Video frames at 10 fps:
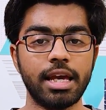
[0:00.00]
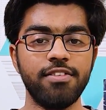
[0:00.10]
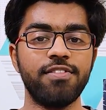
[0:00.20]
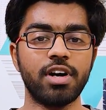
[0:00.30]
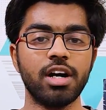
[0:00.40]

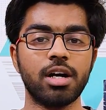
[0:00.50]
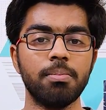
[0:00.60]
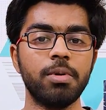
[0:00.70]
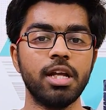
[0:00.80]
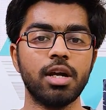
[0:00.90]
If a
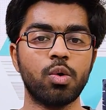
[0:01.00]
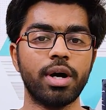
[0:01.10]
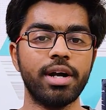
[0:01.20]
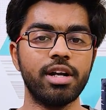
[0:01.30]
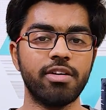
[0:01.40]
company
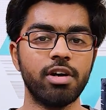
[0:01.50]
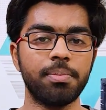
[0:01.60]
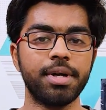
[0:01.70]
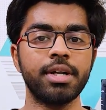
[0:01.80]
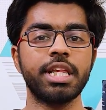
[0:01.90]
requires
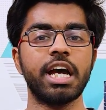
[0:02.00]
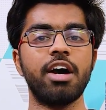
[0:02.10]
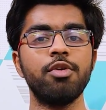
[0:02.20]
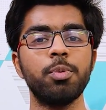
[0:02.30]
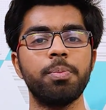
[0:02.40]
developer, they
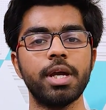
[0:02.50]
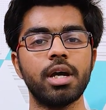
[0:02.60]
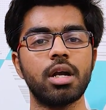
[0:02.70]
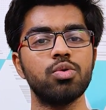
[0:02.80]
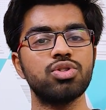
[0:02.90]
have to
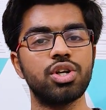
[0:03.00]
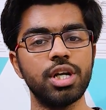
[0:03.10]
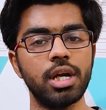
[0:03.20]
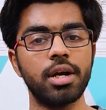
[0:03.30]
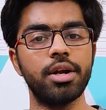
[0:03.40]
pay around
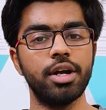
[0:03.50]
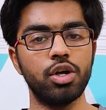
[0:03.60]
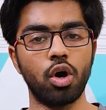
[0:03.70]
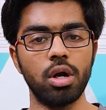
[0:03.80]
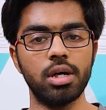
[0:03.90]
three
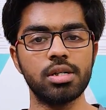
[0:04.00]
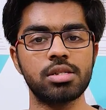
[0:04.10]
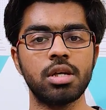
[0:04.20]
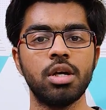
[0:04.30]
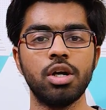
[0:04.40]
hundred
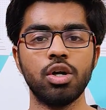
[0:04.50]
dollars